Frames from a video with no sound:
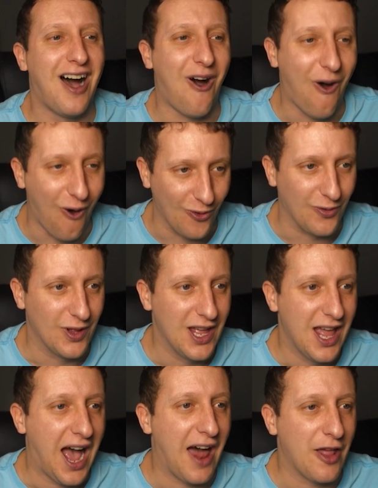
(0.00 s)
on.
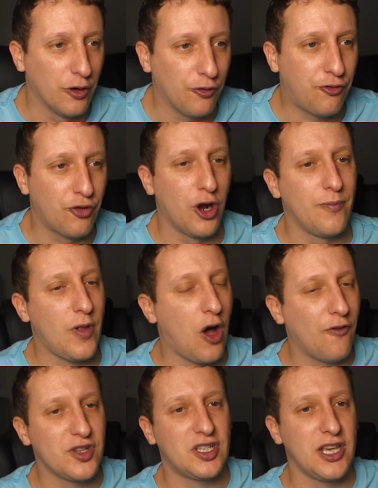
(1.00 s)
And then up front,
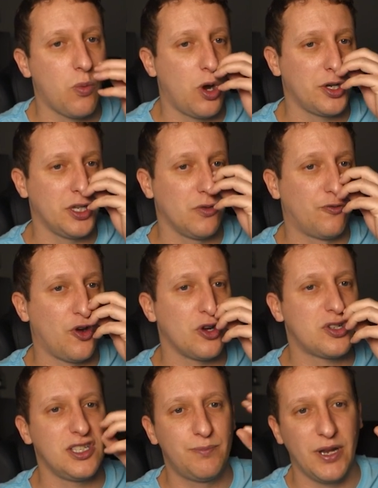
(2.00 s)
obviously Awoniyi
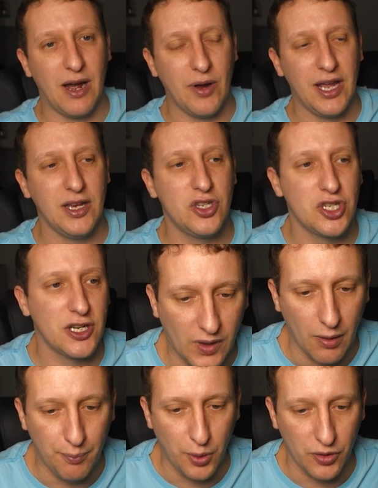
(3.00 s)
unfortunately has been out injured,
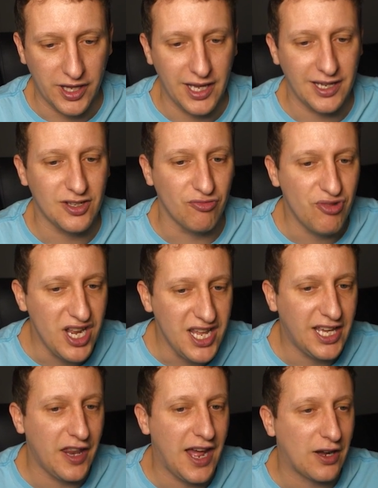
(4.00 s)
but there is a
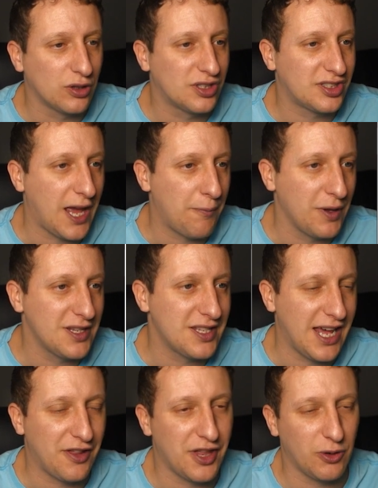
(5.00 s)
Origi that could step into there.
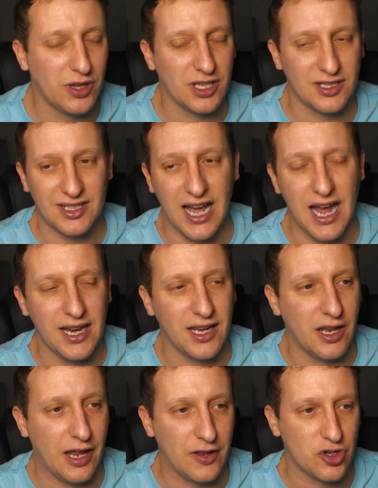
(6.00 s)
I think with the starting,
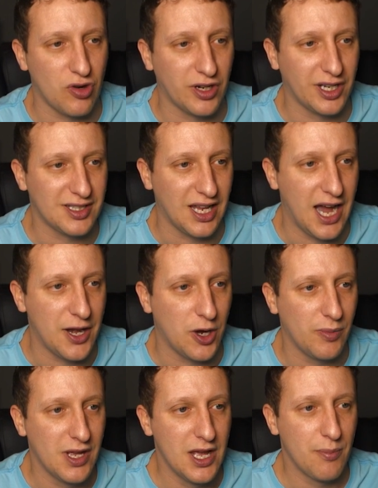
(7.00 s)
the strongest lineup,
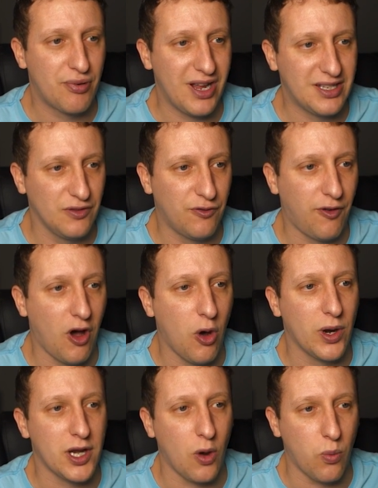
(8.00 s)
pressing
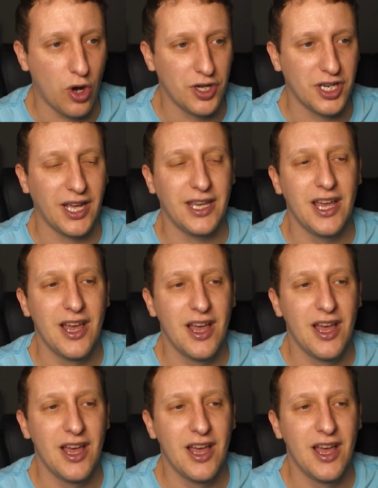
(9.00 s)
forward, Awoniyi